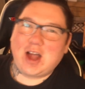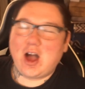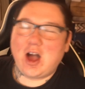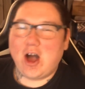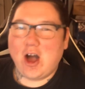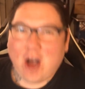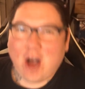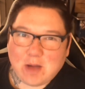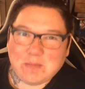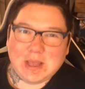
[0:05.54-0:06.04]

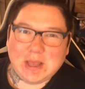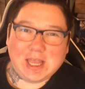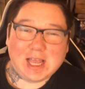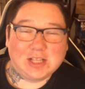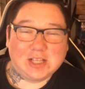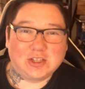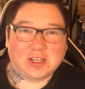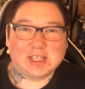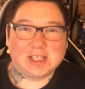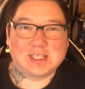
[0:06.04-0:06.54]
army?
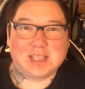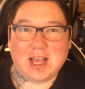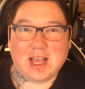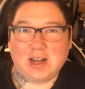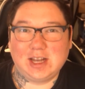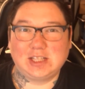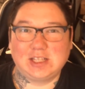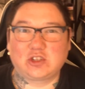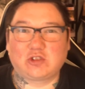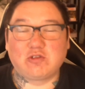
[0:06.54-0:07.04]
As you can
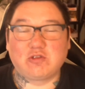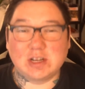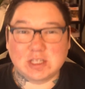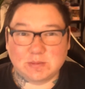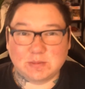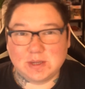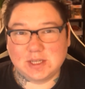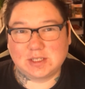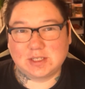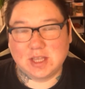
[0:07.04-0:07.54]
tell, it's
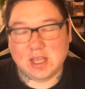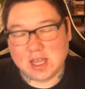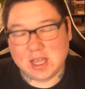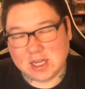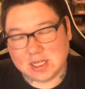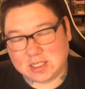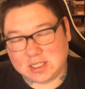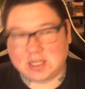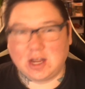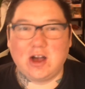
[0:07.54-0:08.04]
Christmas
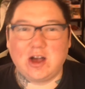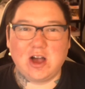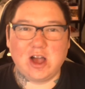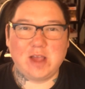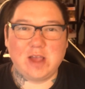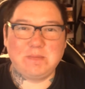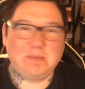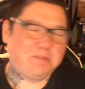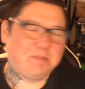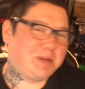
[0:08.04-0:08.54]

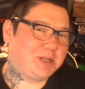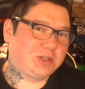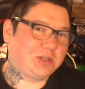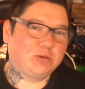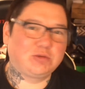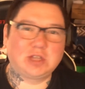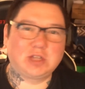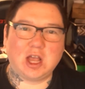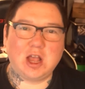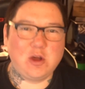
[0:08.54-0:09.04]
time,
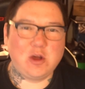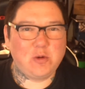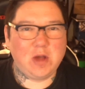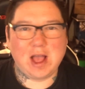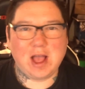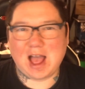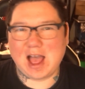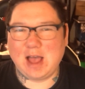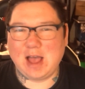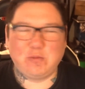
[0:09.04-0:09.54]

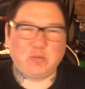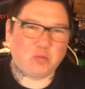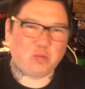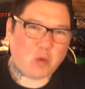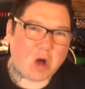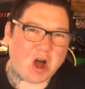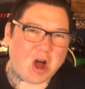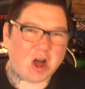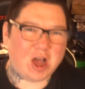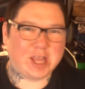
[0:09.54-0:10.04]
mistletoe and
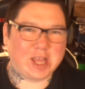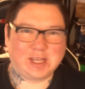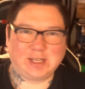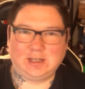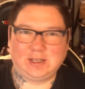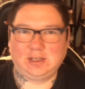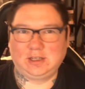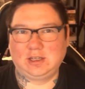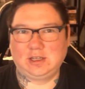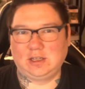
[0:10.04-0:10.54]

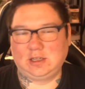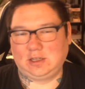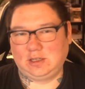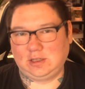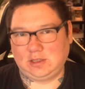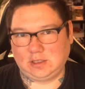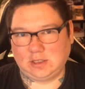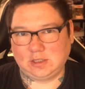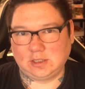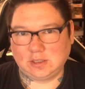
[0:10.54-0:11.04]
wine.
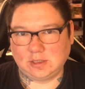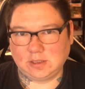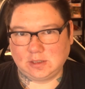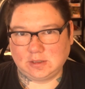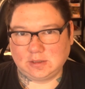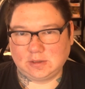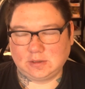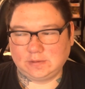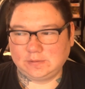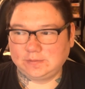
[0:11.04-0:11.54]

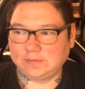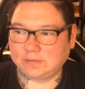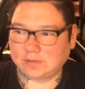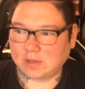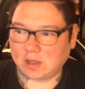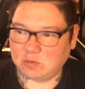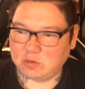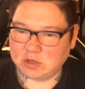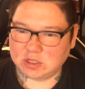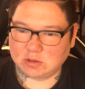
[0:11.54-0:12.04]

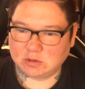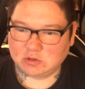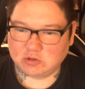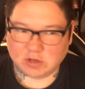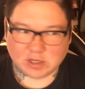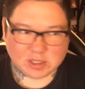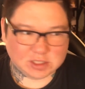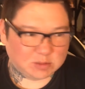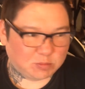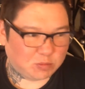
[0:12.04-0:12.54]
I wish I was
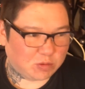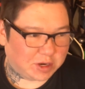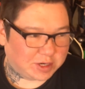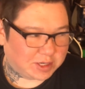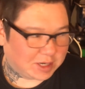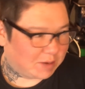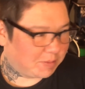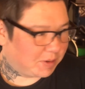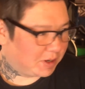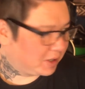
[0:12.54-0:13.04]
drinking some
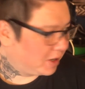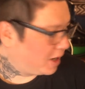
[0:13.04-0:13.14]
wine now, but I